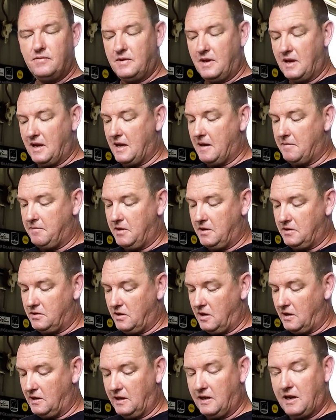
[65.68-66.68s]
You
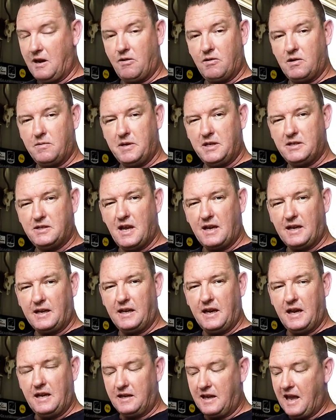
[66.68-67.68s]
certainly don't want to be
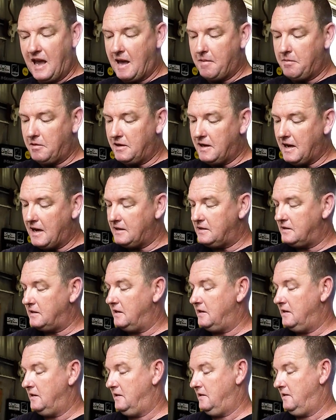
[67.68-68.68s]
sucking in carbon dust.
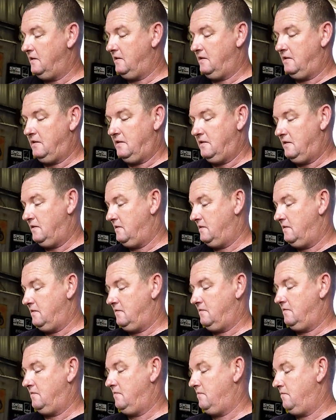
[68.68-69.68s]
A
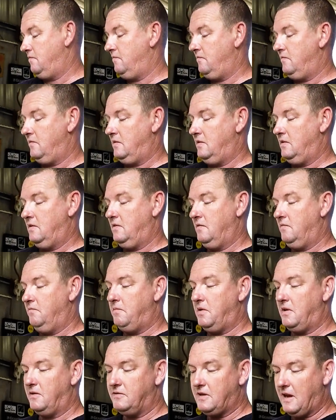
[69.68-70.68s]

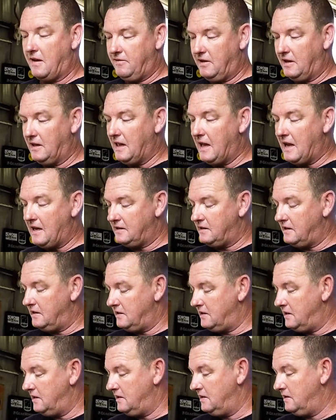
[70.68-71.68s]
pair of safety
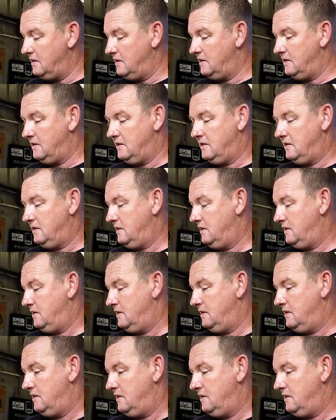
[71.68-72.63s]
glasses, a